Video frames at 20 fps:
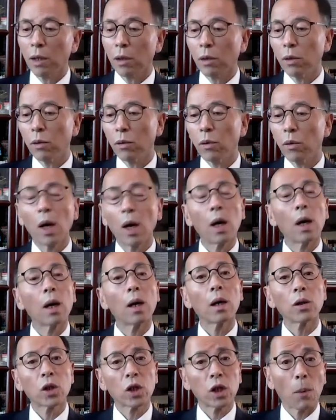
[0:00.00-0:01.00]
political
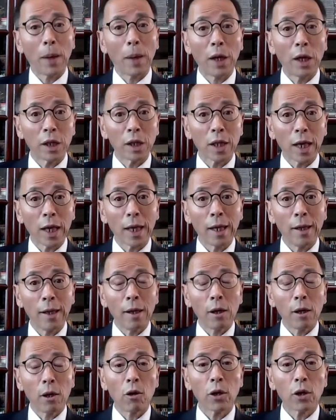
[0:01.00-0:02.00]
stability.